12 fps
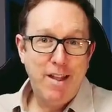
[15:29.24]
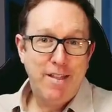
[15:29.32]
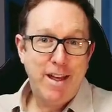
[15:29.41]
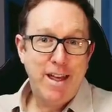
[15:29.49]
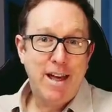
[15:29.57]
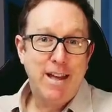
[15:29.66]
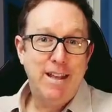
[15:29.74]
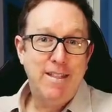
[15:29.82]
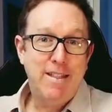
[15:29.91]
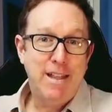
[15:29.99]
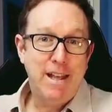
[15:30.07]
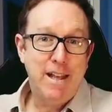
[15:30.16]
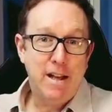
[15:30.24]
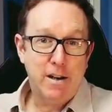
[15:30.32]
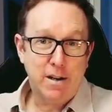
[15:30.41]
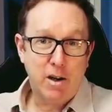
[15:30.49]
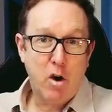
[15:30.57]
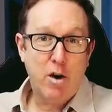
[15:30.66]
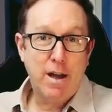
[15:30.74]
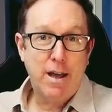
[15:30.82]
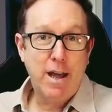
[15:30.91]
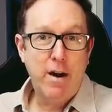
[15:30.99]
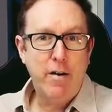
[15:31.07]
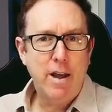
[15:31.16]
They are in the Rioja
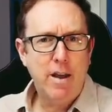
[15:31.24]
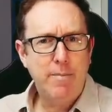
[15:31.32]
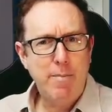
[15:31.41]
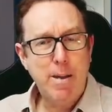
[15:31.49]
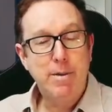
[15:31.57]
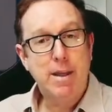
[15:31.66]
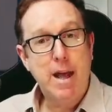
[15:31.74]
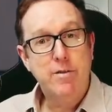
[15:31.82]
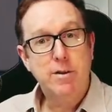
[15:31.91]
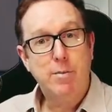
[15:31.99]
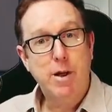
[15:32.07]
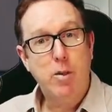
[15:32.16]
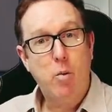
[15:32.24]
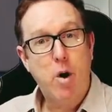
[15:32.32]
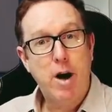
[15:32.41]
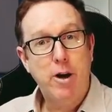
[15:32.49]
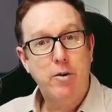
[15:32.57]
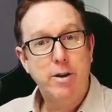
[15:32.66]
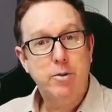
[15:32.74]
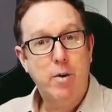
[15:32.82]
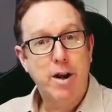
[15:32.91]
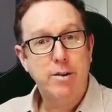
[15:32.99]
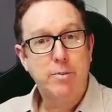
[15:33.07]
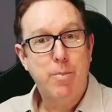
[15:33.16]
area. Maybe they have some other wineries
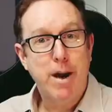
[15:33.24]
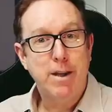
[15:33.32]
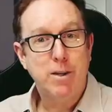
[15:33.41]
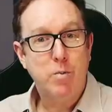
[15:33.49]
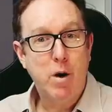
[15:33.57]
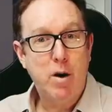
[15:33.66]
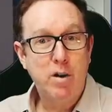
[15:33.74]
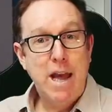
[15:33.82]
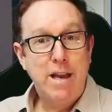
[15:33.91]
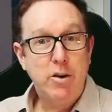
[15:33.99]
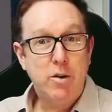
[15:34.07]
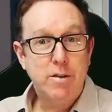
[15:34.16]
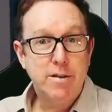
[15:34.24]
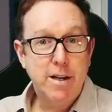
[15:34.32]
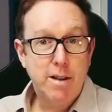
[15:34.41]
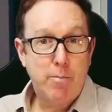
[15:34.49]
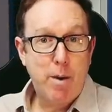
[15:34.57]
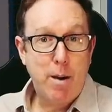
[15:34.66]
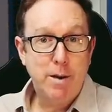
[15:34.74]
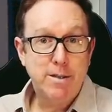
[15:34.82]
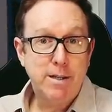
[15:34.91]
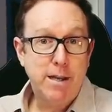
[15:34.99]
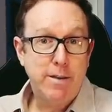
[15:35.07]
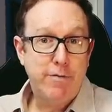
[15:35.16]
around Spain as well. And you can see the
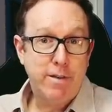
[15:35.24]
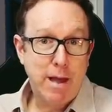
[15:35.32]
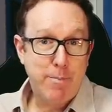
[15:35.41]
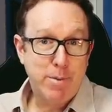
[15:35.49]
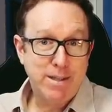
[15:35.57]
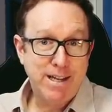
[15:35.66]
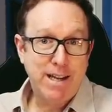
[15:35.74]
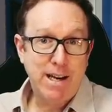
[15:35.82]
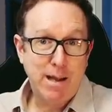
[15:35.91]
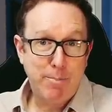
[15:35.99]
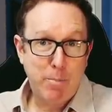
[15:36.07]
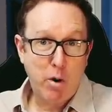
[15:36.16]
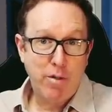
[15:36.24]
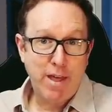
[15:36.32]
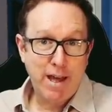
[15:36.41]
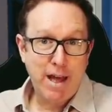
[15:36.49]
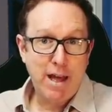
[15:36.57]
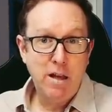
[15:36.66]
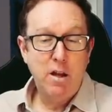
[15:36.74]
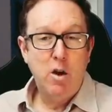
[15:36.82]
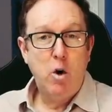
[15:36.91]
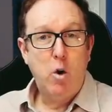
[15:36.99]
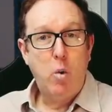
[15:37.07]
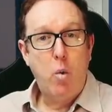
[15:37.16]
publicity for that particular bodega
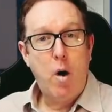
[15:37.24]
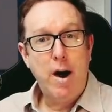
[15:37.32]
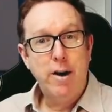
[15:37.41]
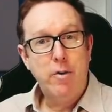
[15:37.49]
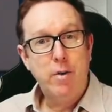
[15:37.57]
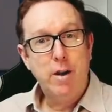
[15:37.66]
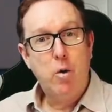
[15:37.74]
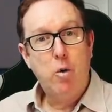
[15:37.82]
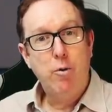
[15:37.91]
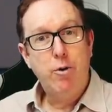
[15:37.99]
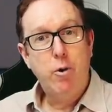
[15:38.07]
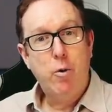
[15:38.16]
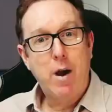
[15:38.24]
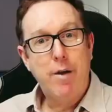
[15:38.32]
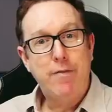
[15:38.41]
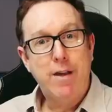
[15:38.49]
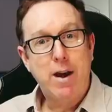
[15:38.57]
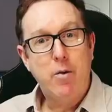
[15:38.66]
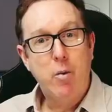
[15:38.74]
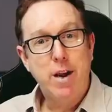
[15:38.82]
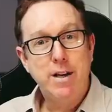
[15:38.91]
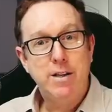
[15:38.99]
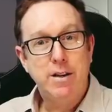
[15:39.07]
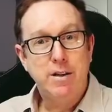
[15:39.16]
or winery all throughout that
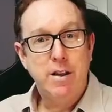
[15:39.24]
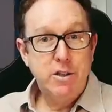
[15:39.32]
region.